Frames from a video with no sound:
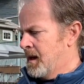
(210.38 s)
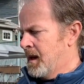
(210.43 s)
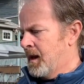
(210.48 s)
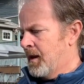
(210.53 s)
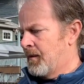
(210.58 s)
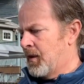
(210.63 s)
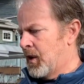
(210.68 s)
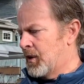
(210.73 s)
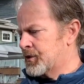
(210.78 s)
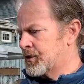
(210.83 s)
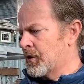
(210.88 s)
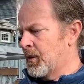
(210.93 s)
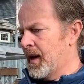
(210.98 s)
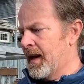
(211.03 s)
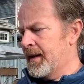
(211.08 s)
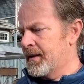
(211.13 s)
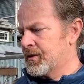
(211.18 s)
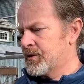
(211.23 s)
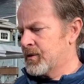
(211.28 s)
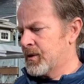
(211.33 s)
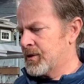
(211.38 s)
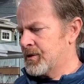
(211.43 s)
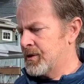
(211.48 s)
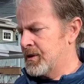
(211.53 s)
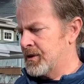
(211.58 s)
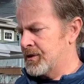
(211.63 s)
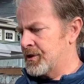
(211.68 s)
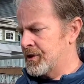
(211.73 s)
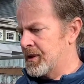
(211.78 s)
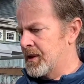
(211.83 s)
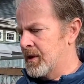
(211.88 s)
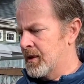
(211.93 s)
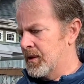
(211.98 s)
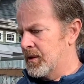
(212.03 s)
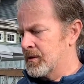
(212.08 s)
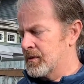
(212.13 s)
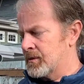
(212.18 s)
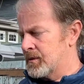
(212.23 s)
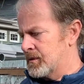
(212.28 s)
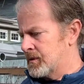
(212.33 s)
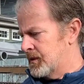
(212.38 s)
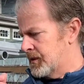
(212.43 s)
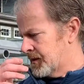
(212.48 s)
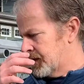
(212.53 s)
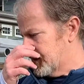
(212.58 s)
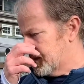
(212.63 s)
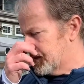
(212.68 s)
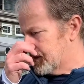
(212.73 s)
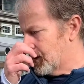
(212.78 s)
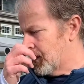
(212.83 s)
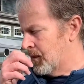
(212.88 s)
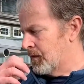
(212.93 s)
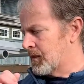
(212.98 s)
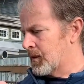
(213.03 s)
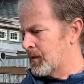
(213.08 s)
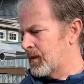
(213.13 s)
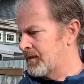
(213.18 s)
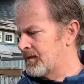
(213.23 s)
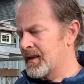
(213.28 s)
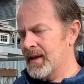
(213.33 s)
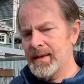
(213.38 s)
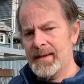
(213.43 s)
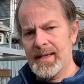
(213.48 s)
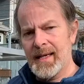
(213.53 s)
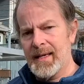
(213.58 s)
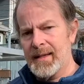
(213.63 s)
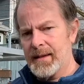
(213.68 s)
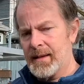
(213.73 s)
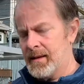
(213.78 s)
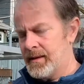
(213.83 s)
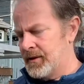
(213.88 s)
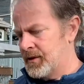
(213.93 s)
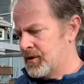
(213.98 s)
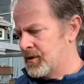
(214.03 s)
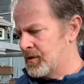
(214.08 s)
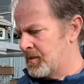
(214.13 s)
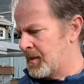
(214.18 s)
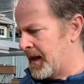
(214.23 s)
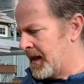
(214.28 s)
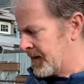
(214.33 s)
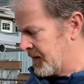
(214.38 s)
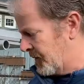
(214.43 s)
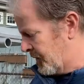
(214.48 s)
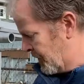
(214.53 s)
I've also had a structural engineer look this over. We've done calculations back and